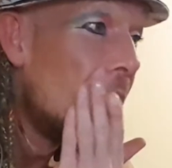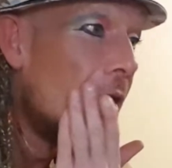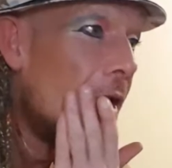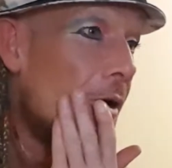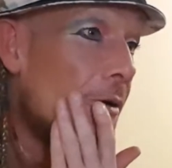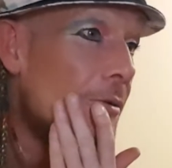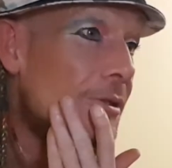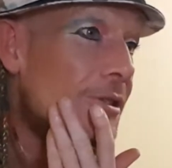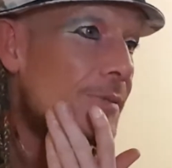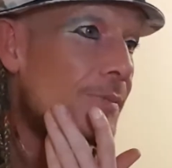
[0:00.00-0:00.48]
I
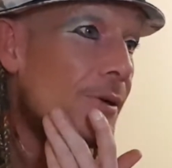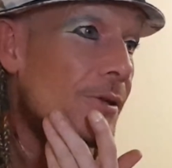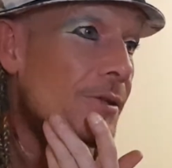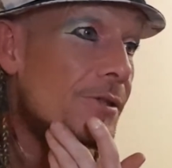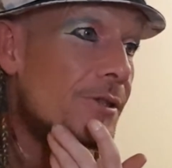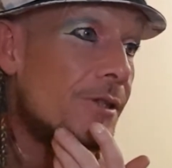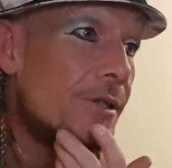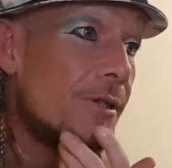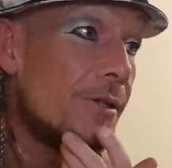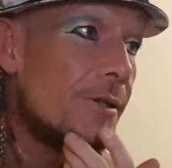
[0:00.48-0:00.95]
was
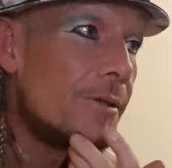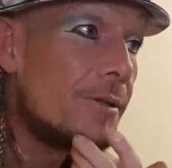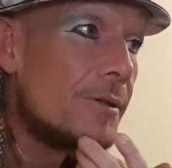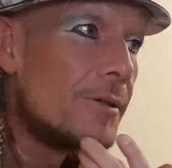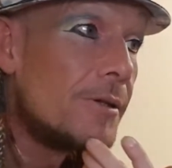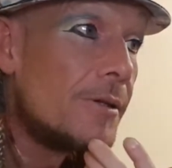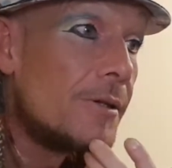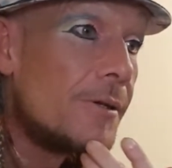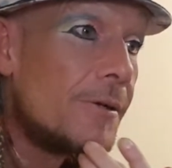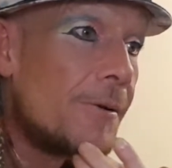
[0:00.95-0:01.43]
supposed to.
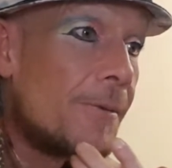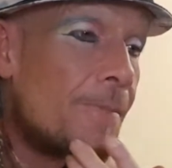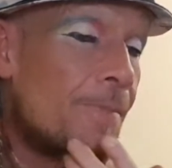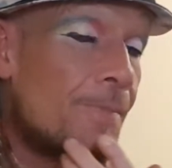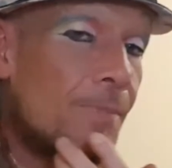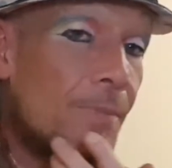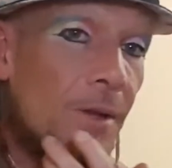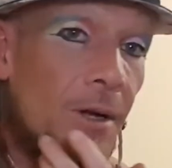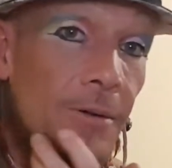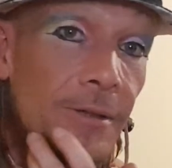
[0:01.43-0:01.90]

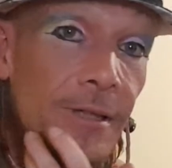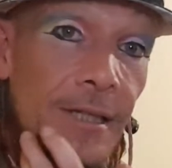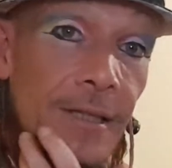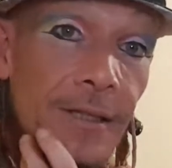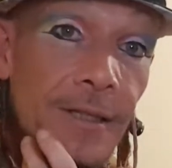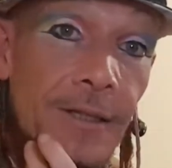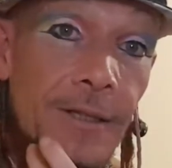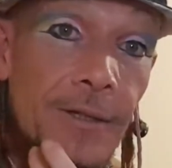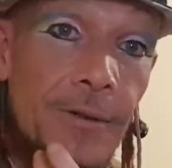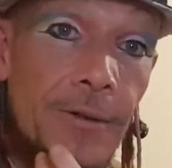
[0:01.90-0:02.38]
I was
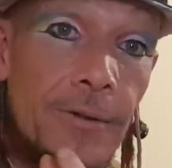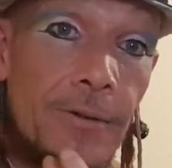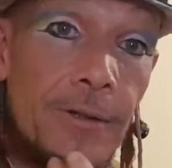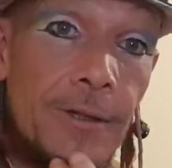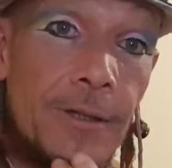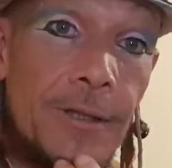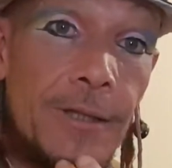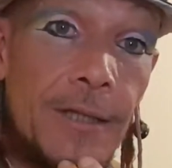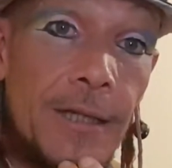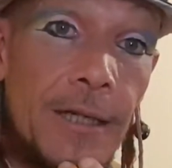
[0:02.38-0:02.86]
actually doing
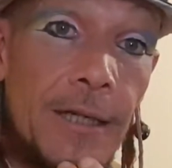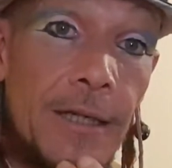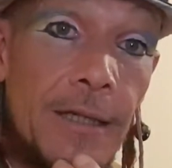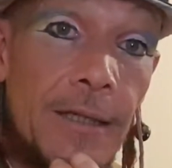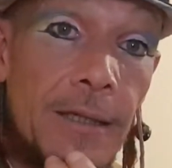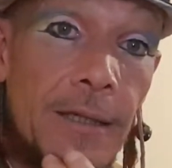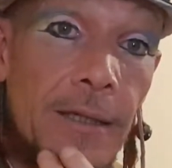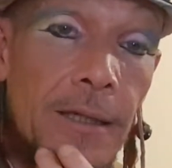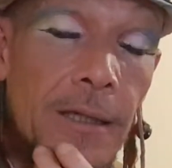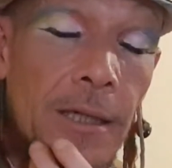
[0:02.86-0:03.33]
alright today,
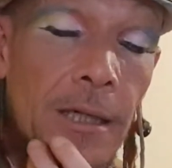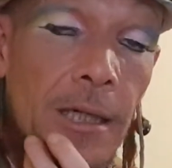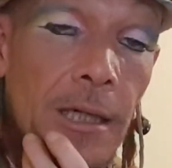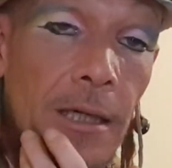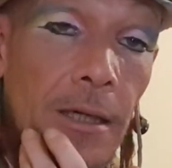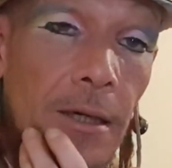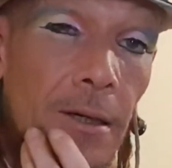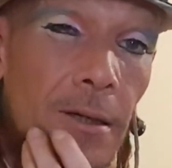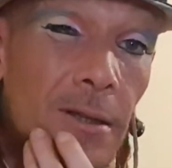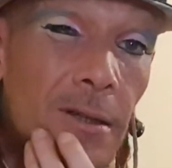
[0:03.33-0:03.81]

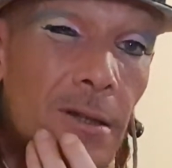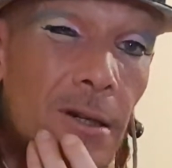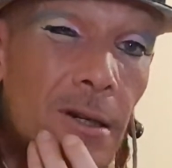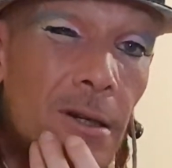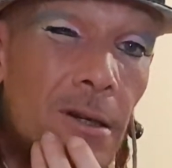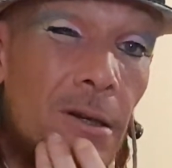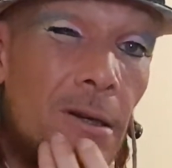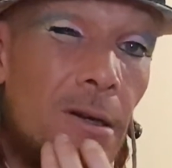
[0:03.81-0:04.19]
kinda.